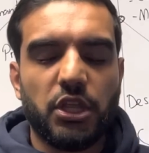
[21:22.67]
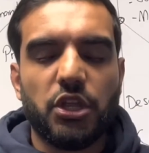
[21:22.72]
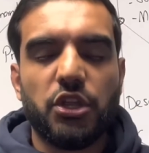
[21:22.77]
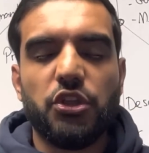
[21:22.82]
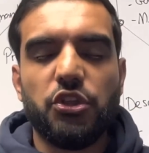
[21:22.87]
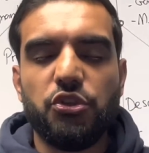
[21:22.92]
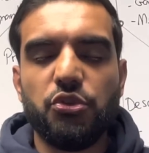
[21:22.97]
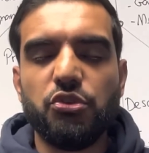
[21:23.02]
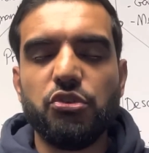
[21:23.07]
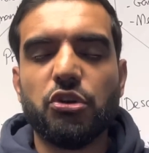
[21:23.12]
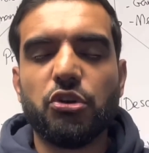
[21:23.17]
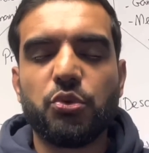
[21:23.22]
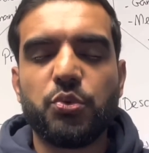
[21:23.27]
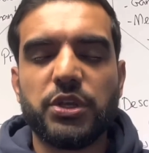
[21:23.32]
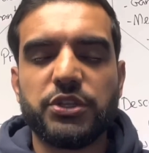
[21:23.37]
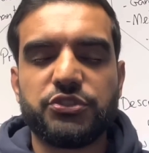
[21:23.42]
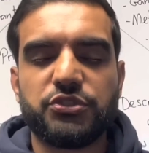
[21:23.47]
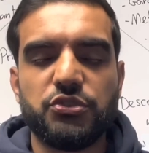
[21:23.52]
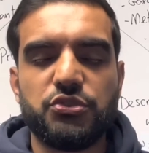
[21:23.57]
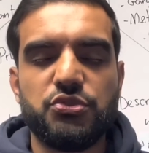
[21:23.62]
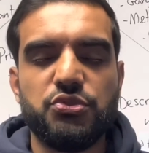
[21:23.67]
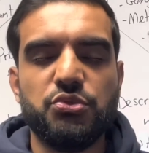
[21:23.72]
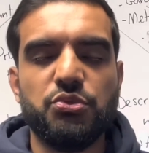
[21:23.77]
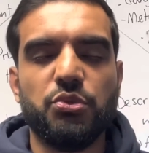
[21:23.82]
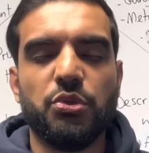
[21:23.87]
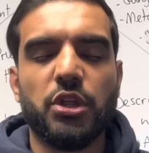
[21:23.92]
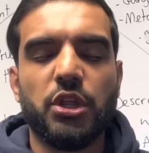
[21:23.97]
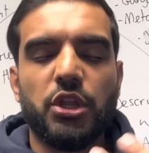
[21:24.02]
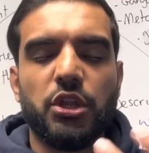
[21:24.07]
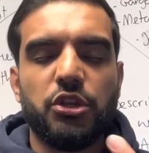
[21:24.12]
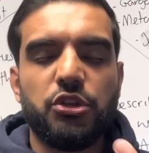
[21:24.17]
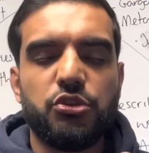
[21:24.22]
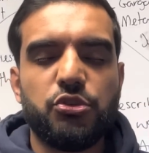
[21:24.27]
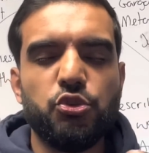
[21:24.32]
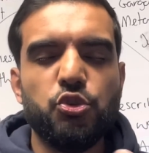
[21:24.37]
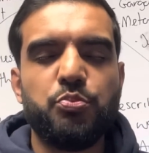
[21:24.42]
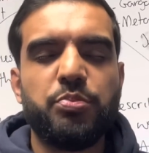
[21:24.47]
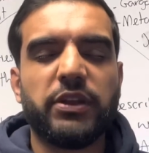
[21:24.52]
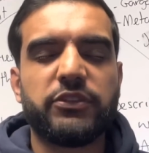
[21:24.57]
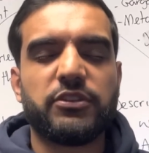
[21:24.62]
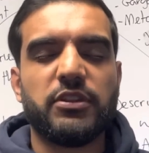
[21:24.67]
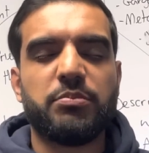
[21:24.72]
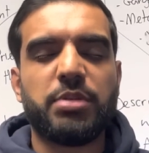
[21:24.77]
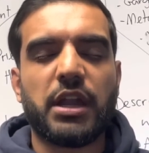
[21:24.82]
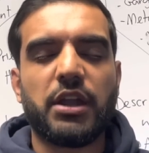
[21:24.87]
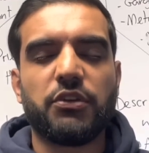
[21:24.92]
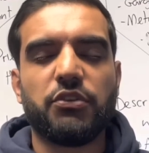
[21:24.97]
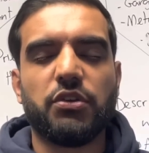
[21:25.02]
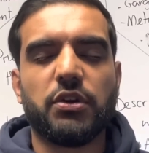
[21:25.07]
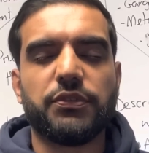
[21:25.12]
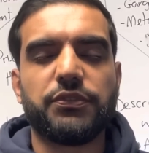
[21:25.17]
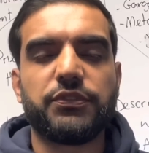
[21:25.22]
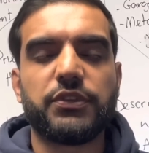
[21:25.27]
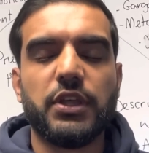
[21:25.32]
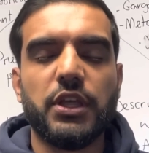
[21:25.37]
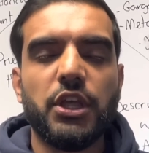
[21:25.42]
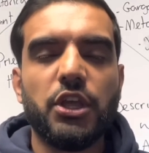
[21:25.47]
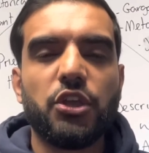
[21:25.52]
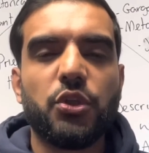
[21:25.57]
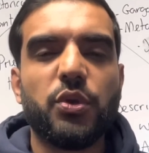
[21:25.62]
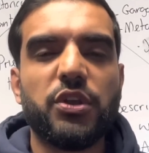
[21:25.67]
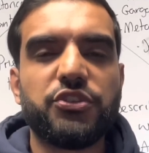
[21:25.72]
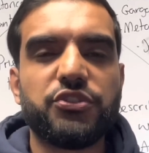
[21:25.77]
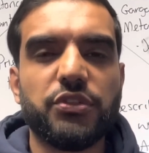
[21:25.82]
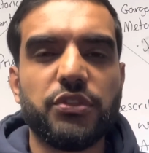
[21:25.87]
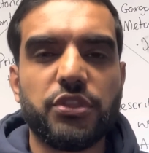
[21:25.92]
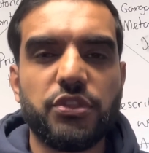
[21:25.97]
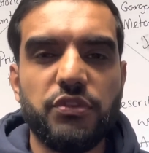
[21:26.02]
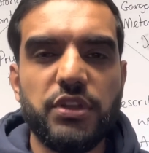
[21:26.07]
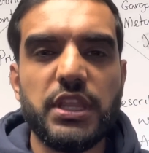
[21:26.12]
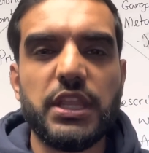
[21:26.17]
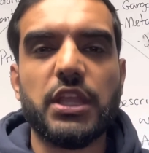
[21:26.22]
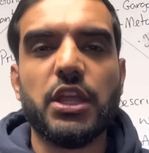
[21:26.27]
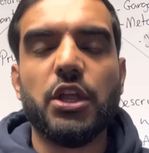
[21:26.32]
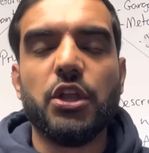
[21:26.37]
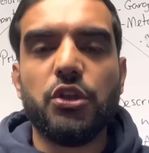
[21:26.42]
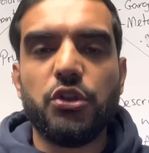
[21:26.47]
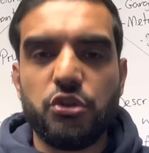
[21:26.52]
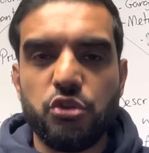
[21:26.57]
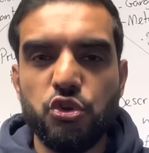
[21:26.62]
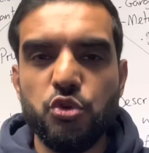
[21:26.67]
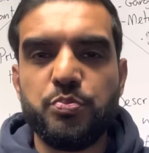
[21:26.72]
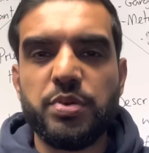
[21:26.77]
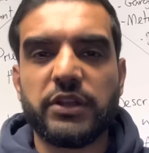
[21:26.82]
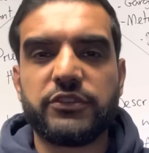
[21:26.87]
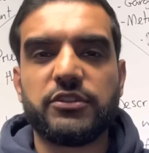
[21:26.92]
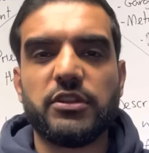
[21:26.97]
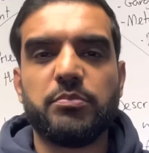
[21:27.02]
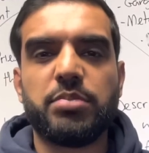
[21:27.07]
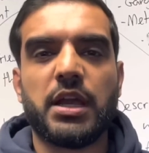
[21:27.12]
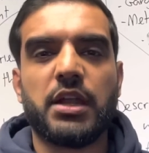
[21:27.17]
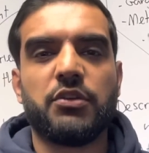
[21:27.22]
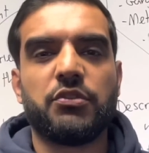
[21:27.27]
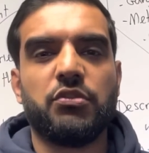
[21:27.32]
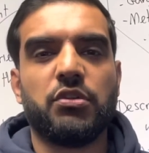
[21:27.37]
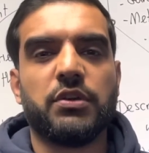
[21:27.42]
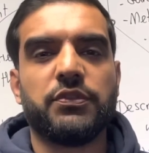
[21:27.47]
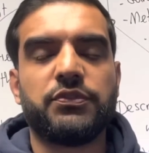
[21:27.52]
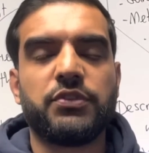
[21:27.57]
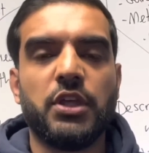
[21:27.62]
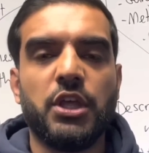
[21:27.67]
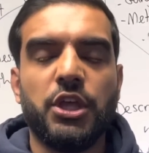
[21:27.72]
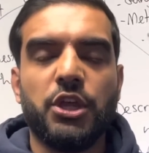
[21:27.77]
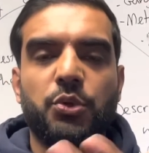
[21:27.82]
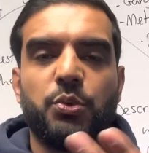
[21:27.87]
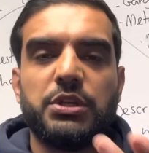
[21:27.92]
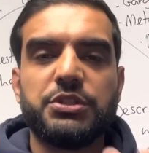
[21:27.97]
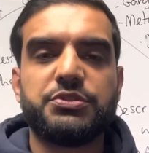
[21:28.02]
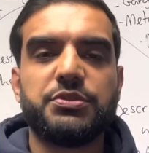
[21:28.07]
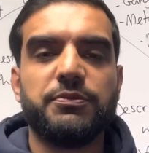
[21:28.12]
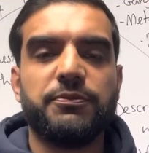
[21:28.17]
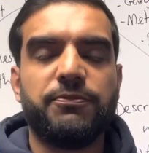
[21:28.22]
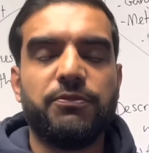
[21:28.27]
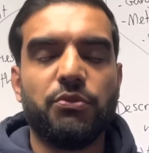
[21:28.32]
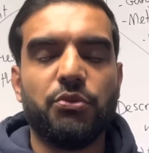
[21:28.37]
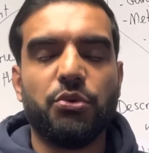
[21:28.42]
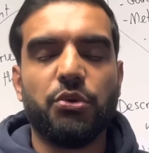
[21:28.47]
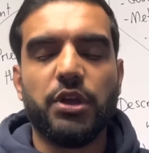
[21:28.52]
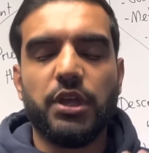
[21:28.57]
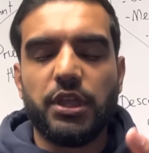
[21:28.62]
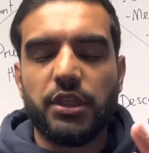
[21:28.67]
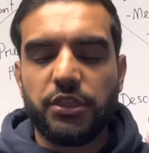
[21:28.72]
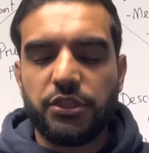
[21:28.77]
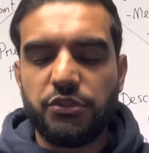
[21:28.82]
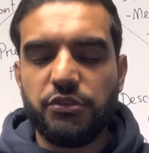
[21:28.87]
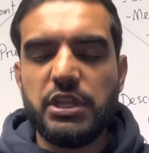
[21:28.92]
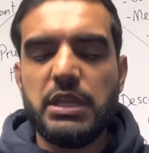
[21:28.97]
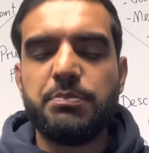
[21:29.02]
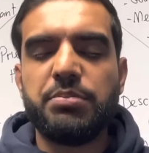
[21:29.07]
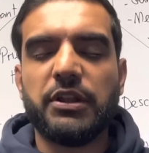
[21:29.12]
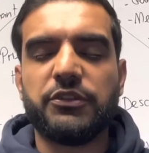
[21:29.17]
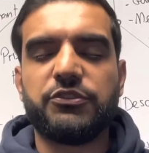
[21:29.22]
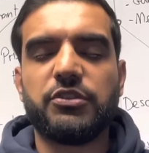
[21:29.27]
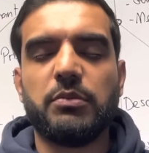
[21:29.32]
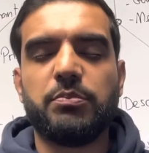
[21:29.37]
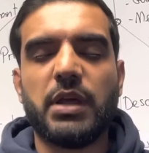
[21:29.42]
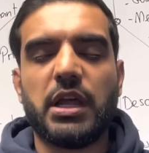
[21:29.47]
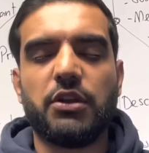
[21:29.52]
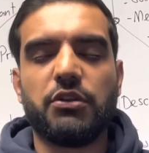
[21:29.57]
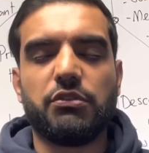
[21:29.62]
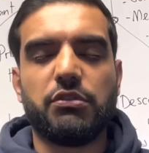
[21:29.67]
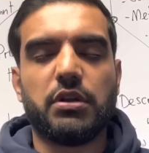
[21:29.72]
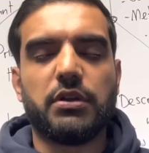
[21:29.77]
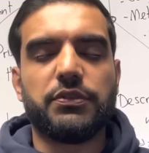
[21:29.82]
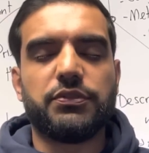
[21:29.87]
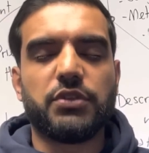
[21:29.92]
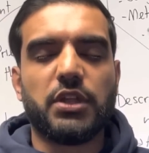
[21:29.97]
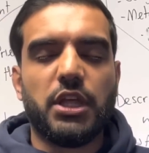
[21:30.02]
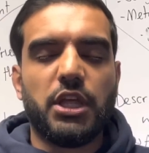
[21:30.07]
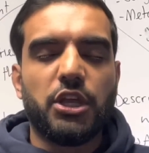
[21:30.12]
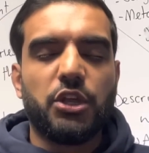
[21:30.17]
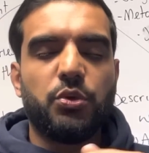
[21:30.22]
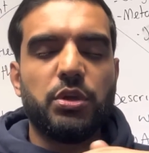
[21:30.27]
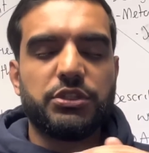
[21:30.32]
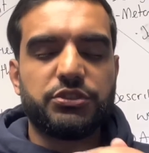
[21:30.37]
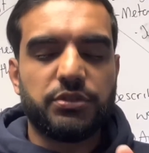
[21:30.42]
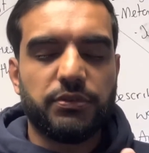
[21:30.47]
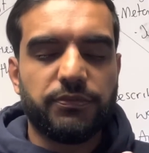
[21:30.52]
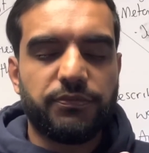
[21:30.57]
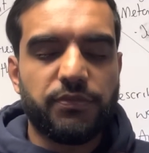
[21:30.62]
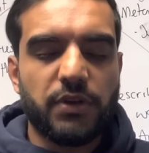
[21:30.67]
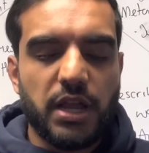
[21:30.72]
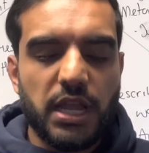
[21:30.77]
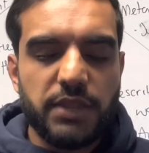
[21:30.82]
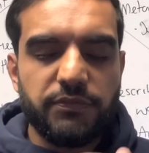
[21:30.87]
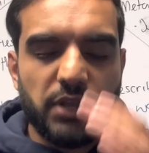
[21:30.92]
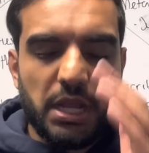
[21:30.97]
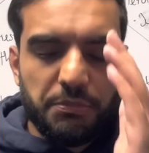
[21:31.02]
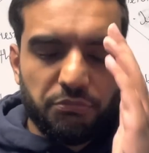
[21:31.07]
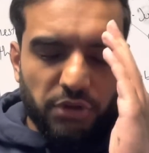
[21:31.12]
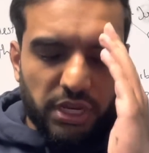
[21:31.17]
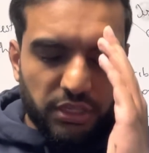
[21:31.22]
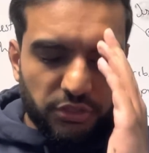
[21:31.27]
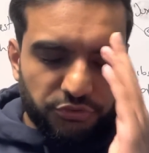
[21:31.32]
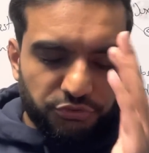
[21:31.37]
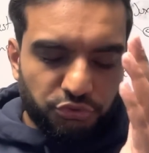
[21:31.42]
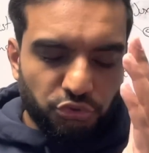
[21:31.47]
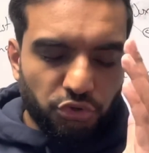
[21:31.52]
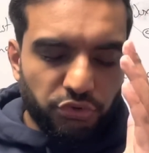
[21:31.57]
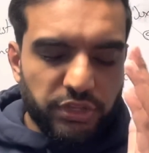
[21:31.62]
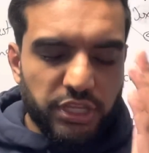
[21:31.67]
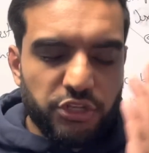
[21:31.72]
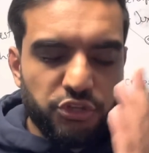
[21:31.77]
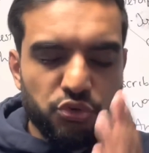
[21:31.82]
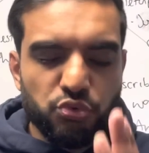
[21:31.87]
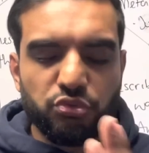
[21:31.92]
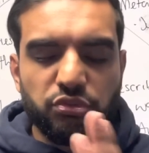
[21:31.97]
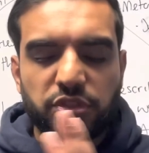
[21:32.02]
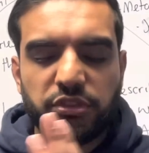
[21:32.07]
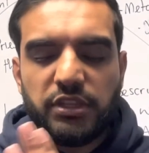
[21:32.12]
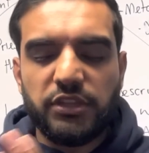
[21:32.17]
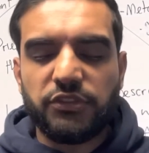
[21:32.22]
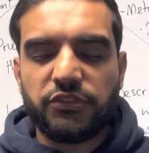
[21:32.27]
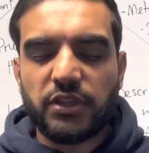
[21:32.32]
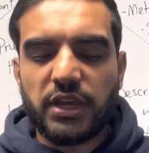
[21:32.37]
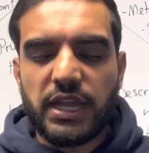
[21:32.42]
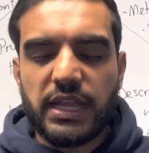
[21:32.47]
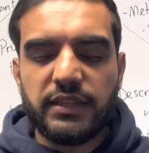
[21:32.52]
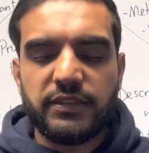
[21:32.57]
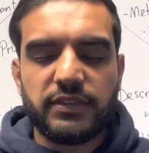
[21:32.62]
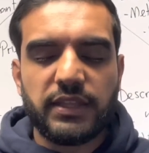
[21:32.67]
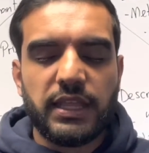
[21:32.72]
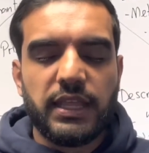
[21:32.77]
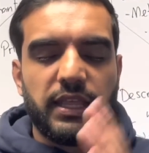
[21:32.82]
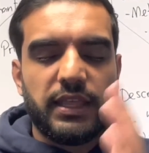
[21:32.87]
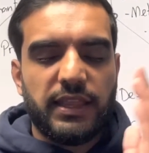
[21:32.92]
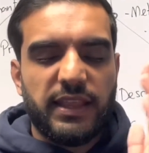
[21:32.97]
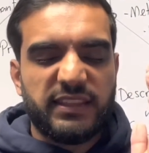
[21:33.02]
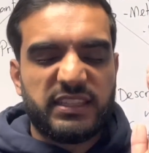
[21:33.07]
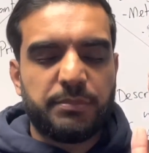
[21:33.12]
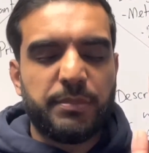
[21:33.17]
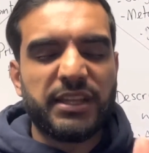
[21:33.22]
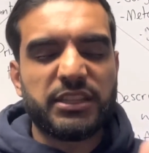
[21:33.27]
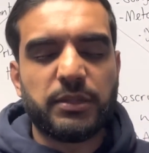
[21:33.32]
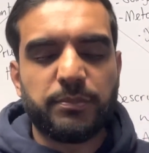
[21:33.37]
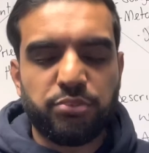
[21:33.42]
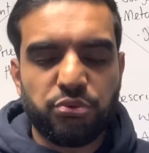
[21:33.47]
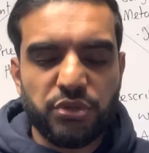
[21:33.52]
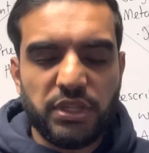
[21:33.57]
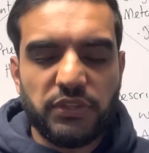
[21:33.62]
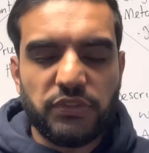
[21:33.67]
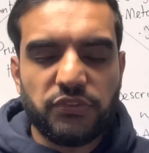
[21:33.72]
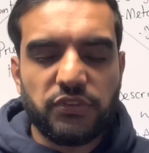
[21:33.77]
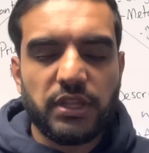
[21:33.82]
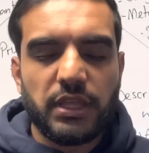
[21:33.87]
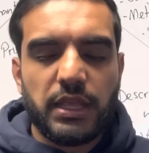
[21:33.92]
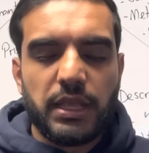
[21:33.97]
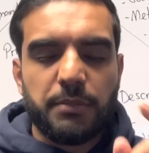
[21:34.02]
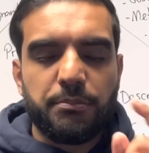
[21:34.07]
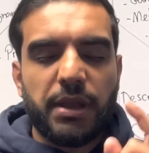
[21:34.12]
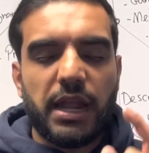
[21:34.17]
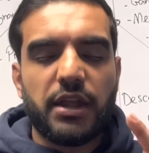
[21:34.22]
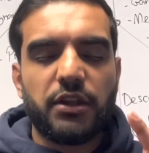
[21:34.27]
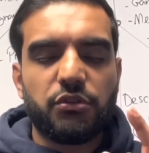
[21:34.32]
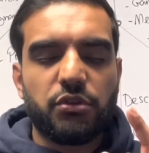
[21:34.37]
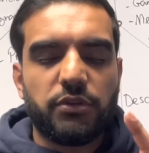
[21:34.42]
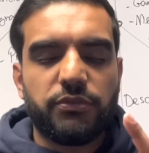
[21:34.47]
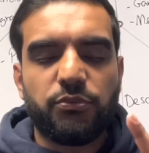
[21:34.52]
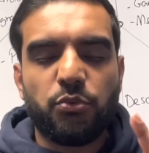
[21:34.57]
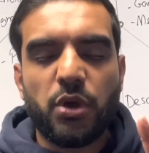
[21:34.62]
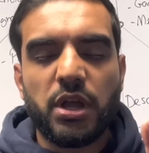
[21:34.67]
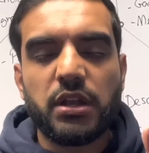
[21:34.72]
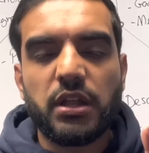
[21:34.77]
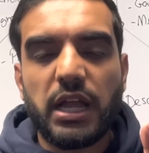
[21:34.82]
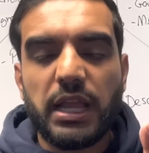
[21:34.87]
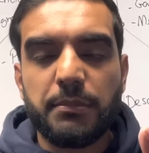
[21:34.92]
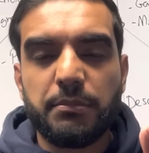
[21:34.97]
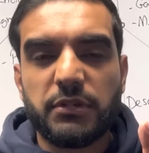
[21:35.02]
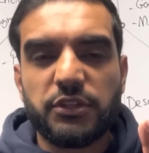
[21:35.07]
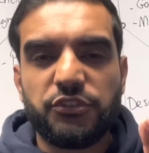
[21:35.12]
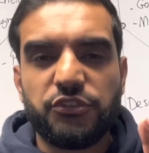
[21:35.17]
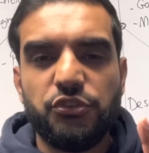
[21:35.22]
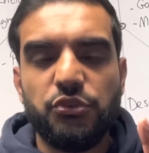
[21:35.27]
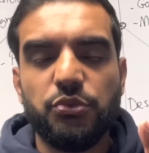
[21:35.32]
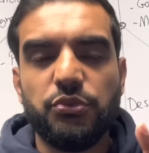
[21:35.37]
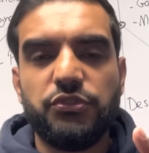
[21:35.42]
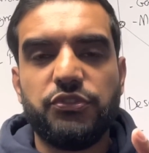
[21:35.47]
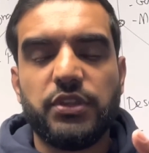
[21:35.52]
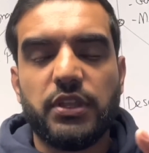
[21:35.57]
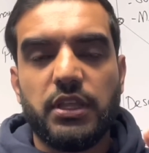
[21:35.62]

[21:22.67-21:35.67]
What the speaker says: You know, question 2, 2 pretzel paragraphs. Question 3, 2 pretzel paragraphs. Question 4, 3 pretzel paragraphs. Question 5, I'm writing a story, 2 to 3 sides. It's about the priest. Paragraph 1, I must use